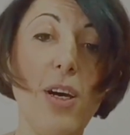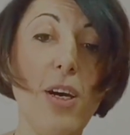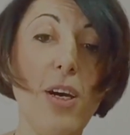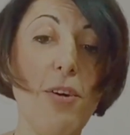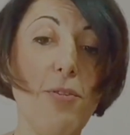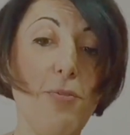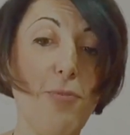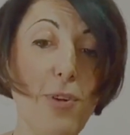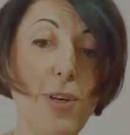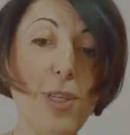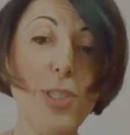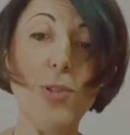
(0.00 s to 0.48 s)

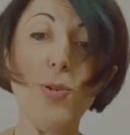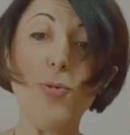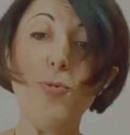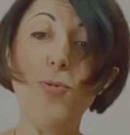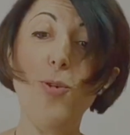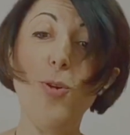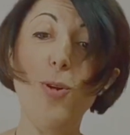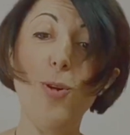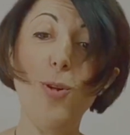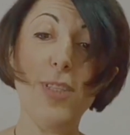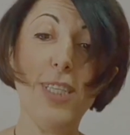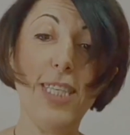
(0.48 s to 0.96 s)
First of
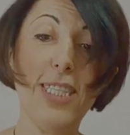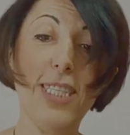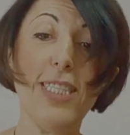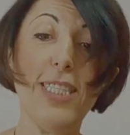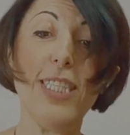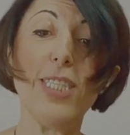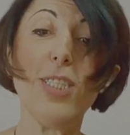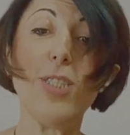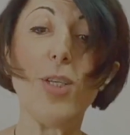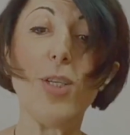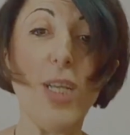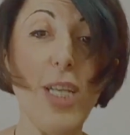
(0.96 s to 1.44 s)
all, this
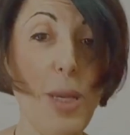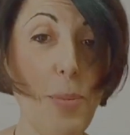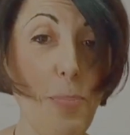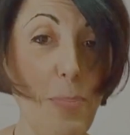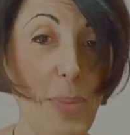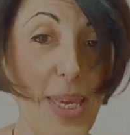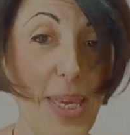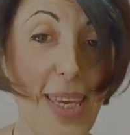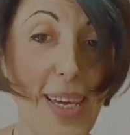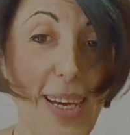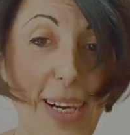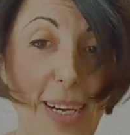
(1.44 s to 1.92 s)
is going to
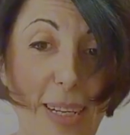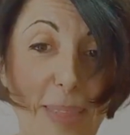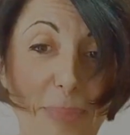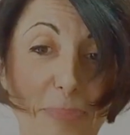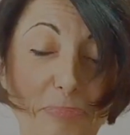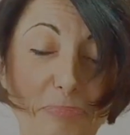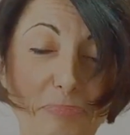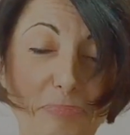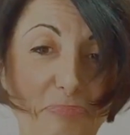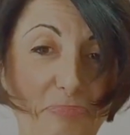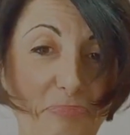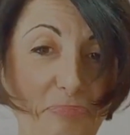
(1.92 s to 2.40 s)
be a
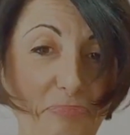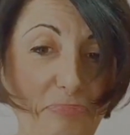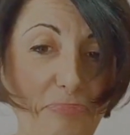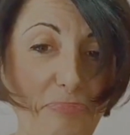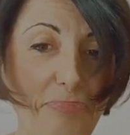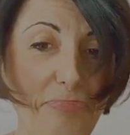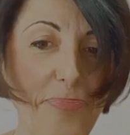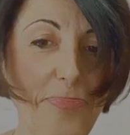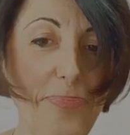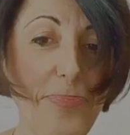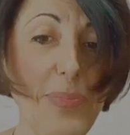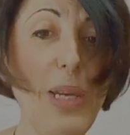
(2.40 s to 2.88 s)

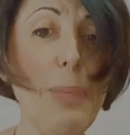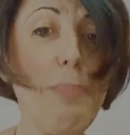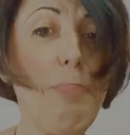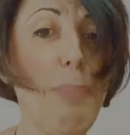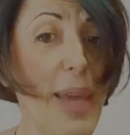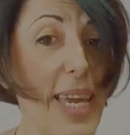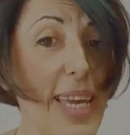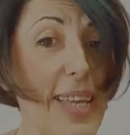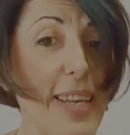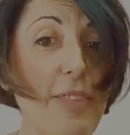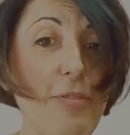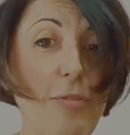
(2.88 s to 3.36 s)

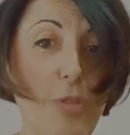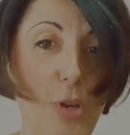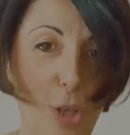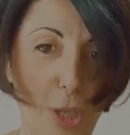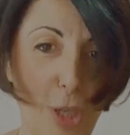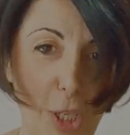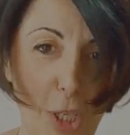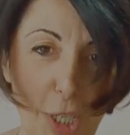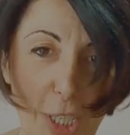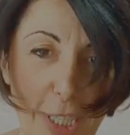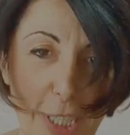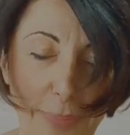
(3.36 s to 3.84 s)
beta
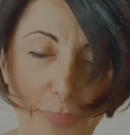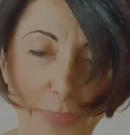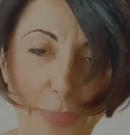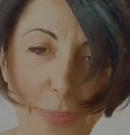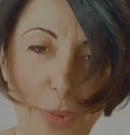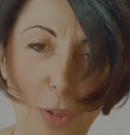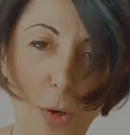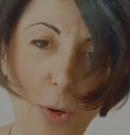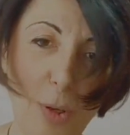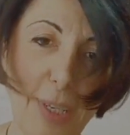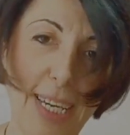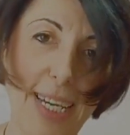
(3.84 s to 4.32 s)
version,
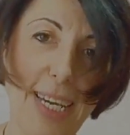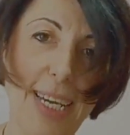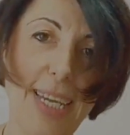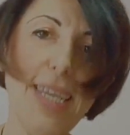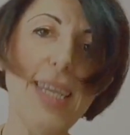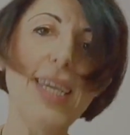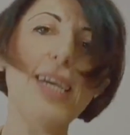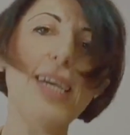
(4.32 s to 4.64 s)
okay?